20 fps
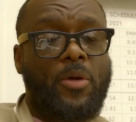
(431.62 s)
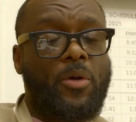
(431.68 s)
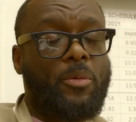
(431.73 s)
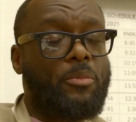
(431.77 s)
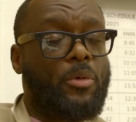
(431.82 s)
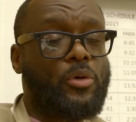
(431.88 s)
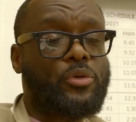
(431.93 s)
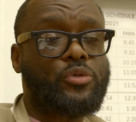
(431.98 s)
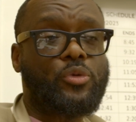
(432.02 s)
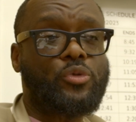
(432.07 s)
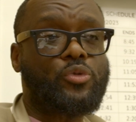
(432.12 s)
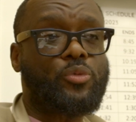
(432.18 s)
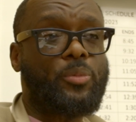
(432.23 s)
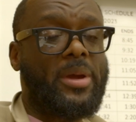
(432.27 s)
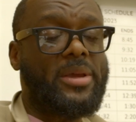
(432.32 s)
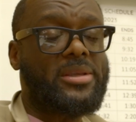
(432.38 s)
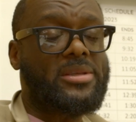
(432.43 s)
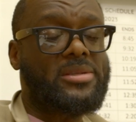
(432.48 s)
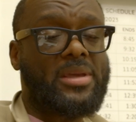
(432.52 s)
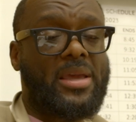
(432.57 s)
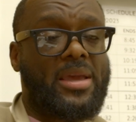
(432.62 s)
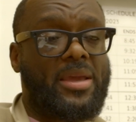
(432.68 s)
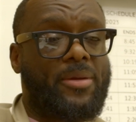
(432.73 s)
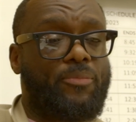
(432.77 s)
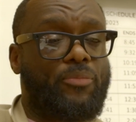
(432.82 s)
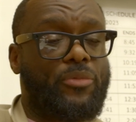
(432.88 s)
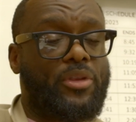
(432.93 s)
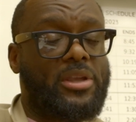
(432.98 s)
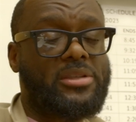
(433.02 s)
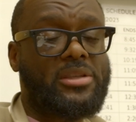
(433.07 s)
Most schools might say,
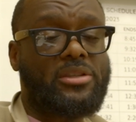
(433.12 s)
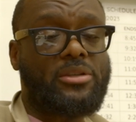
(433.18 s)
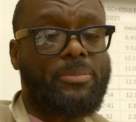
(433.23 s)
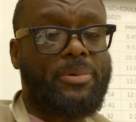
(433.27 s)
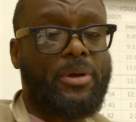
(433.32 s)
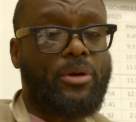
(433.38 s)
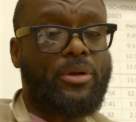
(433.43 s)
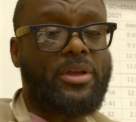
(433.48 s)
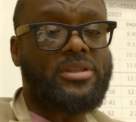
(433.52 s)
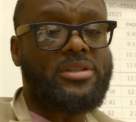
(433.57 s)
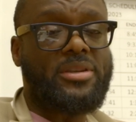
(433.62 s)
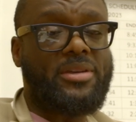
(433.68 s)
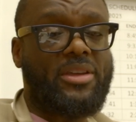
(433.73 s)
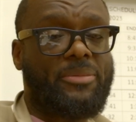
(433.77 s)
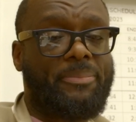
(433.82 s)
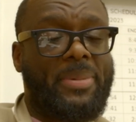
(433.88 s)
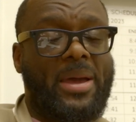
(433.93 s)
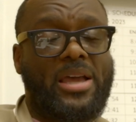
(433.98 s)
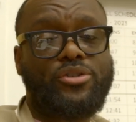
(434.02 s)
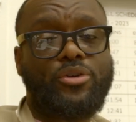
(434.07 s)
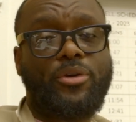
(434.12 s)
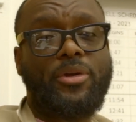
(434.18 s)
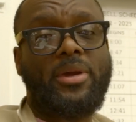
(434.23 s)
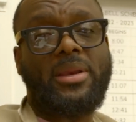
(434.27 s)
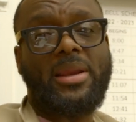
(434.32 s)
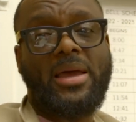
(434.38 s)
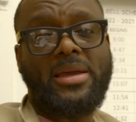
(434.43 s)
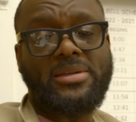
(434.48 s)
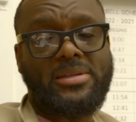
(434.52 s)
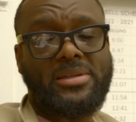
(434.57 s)
listen, to play on the team, you have to pass all your
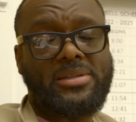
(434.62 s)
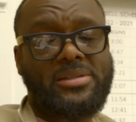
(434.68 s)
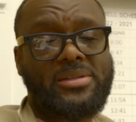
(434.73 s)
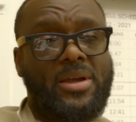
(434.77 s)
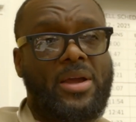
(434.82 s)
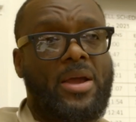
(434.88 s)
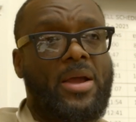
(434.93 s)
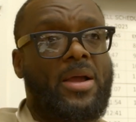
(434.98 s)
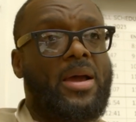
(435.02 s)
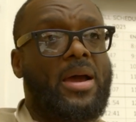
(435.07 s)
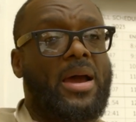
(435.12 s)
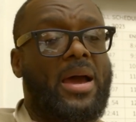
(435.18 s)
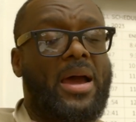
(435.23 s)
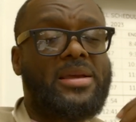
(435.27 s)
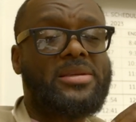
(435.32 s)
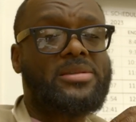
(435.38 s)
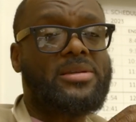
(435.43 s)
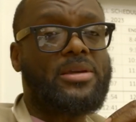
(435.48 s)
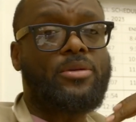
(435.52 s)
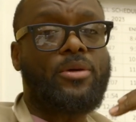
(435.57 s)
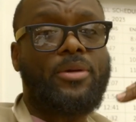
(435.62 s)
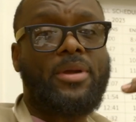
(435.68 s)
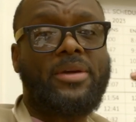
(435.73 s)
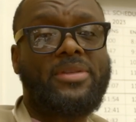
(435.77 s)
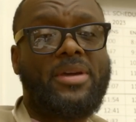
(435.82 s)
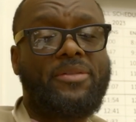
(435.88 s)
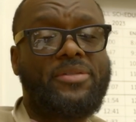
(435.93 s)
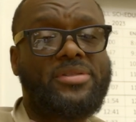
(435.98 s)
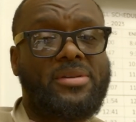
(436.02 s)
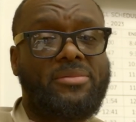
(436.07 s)
classes. I say, no, you have
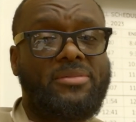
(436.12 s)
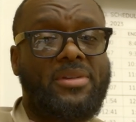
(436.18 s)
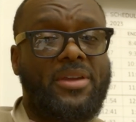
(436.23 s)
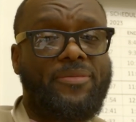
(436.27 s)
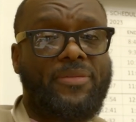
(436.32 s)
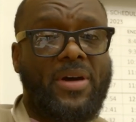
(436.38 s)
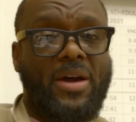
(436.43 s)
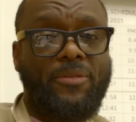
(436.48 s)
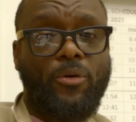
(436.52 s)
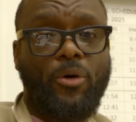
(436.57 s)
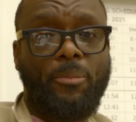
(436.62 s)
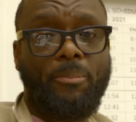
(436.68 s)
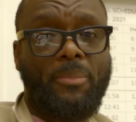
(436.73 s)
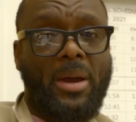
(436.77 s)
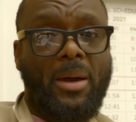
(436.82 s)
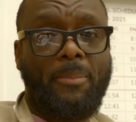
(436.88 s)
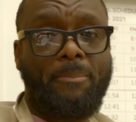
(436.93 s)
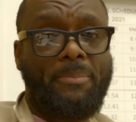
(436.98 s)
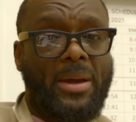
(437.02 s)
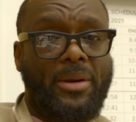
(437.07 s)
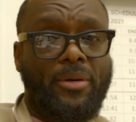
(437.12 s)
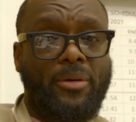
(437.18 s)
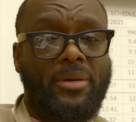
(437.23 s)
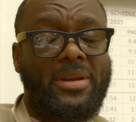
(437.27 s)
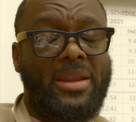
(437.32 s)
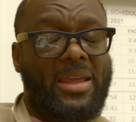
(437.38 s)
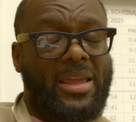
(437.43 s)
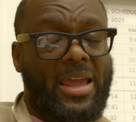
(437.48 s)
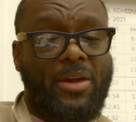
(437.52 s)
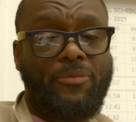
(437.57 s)
to have a 75 or a better
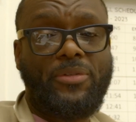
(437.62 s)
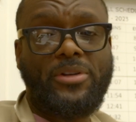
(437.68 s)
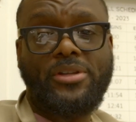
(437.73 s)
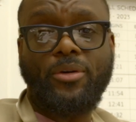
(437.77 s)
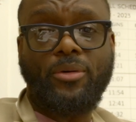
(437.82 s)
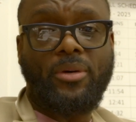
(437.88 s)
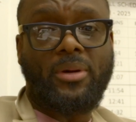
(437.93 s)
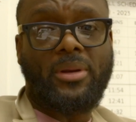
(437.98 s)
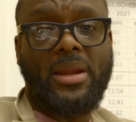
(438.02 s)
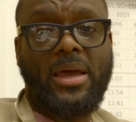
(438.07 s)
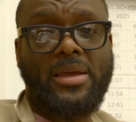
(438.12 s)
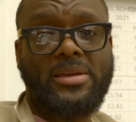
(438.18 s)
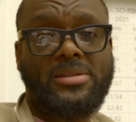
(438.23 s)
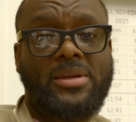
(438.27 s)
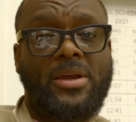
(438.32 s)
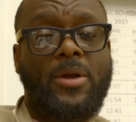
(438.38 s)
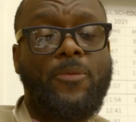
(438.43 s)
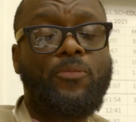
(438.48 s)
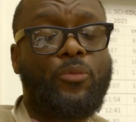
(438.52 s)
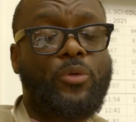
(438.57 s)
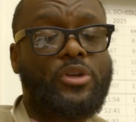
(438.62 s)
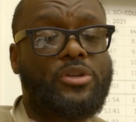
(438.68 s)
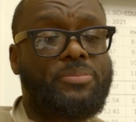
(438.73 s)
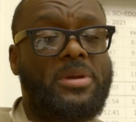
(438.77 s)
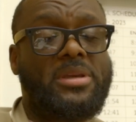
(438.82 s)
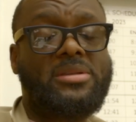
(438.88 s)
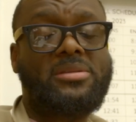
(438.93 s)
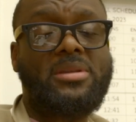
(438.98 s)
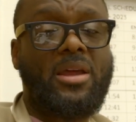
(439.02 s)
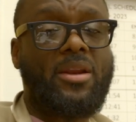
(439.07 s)
in every single class, which
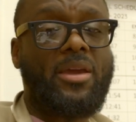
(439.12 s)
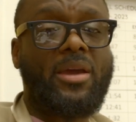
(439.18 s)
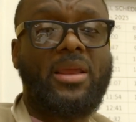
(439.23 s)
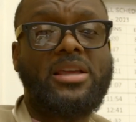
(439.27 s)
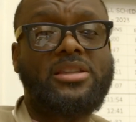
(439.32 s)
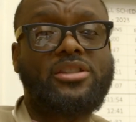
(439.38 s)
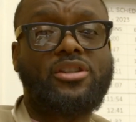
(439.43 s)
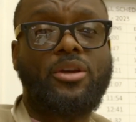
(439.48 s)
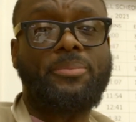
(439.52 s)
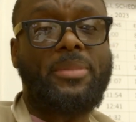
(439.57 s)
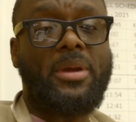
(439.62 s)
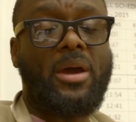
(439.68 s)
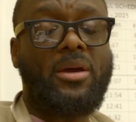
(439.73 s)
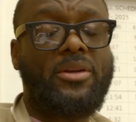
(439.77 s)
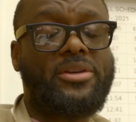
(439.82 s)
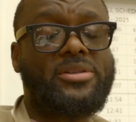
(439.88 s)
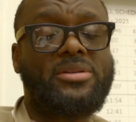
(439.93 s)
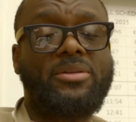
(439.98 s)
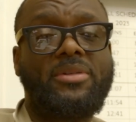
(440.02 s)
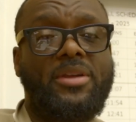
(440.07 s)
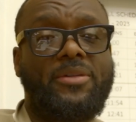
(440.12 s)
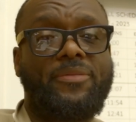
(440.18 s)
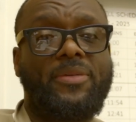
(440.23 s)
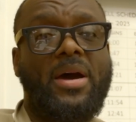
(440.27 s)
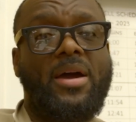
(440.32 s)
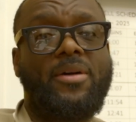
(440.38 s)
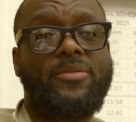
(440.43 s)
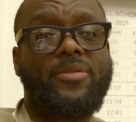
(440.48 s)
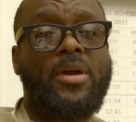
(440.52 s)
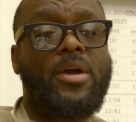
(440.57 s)
means none of your classes can be under
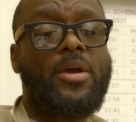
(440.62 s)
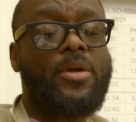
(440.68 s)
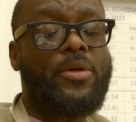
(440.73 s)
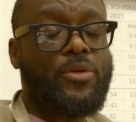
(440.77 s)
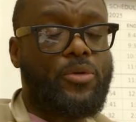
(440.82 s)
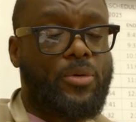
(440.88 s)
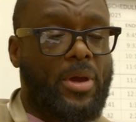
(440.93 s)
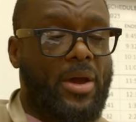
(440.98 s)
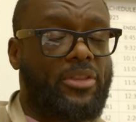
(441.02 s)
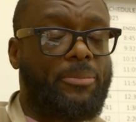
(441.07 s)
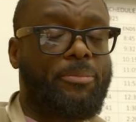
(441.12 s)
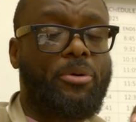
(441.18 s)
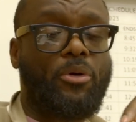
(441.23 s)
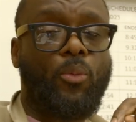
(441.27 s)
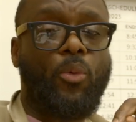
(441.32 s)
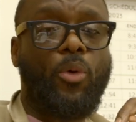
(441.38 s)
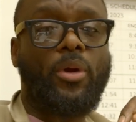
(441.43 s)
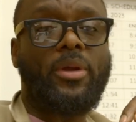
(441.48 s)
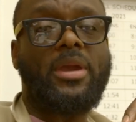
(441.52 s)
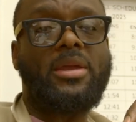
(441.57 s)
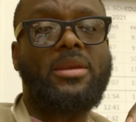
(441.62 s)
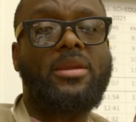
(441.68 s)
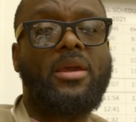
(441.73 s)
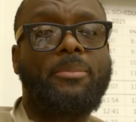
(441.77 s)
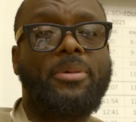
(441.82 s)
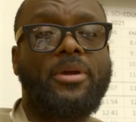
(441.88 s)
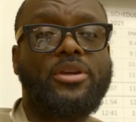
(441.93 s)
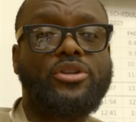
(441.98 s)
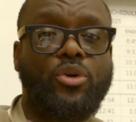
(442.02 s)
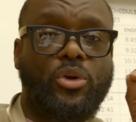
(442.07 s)
75. You have to put work in there
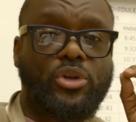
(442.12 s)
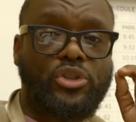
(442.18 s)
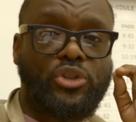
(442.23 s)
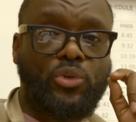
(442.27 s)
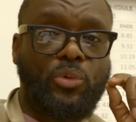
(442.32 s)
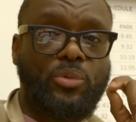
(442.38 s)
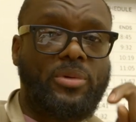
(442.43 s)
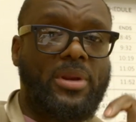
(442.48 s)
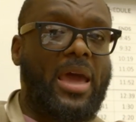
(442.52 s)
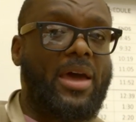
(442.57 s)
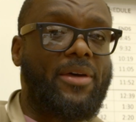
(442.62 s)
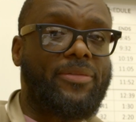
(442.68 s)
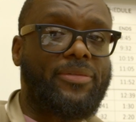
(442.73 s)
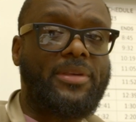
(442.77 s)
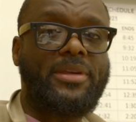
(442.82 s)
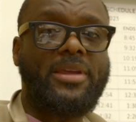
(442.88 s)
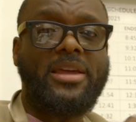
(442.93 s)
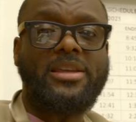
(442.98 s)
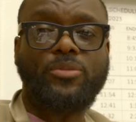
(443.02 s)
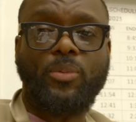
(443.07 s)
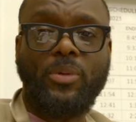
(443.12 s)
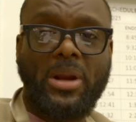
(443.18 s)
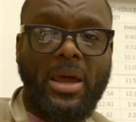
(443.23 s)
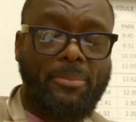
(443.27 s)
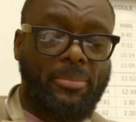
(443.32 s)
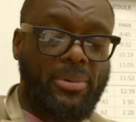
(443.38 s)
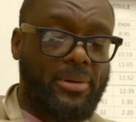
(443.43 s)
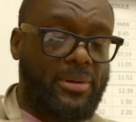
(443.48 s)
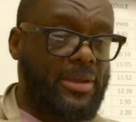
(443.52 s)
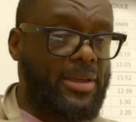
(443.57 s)
because you're a student athlete. That's what I
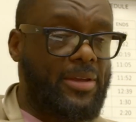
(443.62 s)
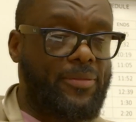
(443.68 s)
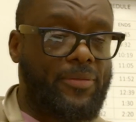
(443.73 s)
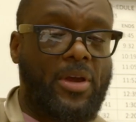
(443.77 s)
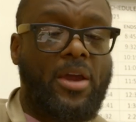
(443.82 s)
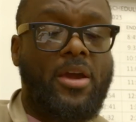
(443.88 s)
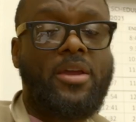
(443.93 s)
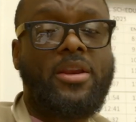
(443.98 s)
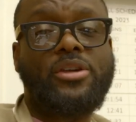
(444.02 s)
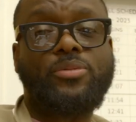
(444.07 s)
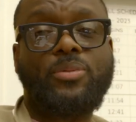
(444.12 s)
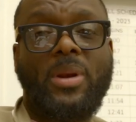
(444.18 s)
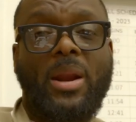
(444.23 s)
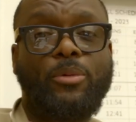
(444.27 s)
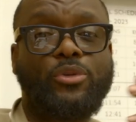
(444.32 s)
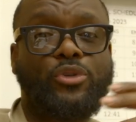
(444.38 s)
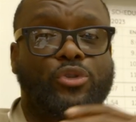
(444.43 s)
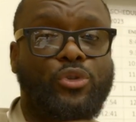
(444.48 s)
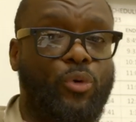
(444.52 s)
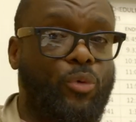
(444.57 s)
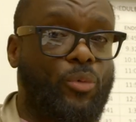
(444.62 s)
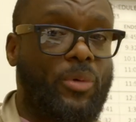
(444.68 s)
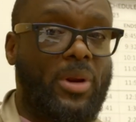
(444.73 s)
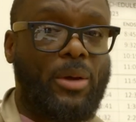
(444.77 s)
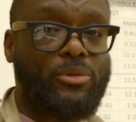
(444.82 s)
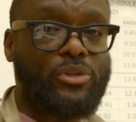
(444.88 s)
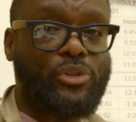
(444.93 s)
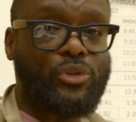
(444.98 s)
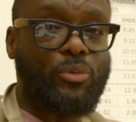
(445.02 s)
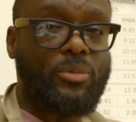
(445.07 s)
believe. That's what I was told when I
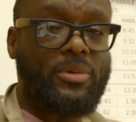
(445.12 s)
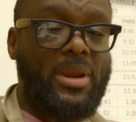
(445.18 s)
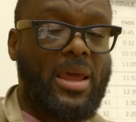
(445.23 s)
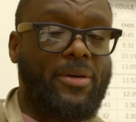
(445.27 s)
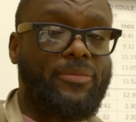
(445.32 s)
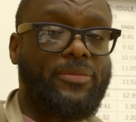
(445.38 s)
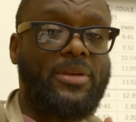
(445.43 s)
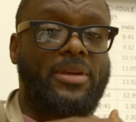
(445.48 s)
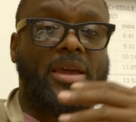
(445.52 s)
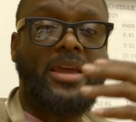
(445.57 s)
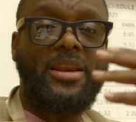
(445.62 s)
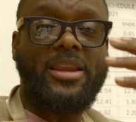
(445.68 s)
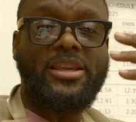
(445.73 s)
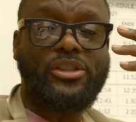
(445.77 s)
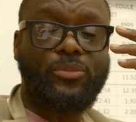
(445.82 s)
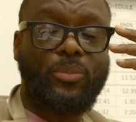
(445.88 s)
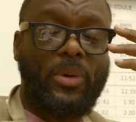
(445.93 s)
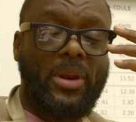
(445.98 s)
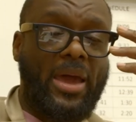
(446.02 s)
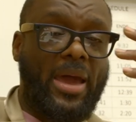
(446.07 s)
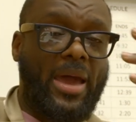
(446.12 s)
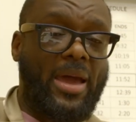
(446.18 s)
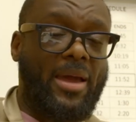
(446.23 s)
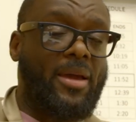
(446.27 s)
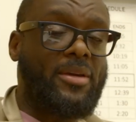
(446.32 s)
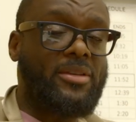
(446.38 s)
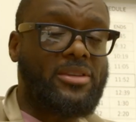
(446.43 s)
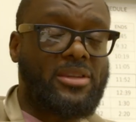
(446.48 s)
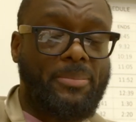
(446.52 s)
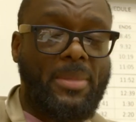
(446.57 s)
was a student athlete, and this is what I
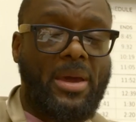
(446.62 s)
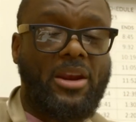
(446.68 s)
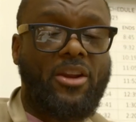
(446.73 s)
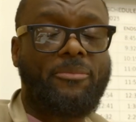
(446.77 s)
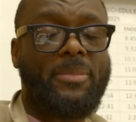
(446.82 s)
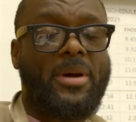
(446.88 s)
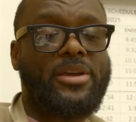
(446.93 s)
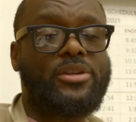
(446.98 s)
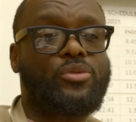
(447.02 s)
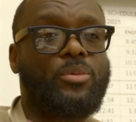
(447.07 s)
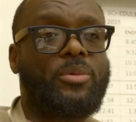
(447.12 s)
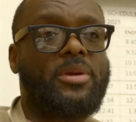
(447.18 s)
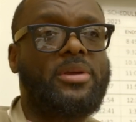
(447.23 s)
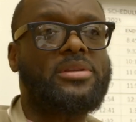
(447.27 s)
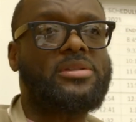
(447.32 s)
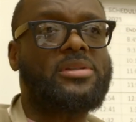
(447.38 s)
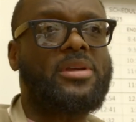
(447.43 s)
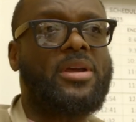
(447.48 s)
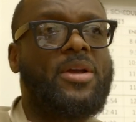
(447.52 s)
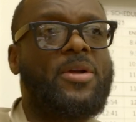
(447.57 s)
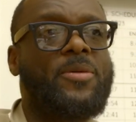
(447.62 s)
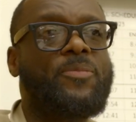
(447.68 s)
demand of my students.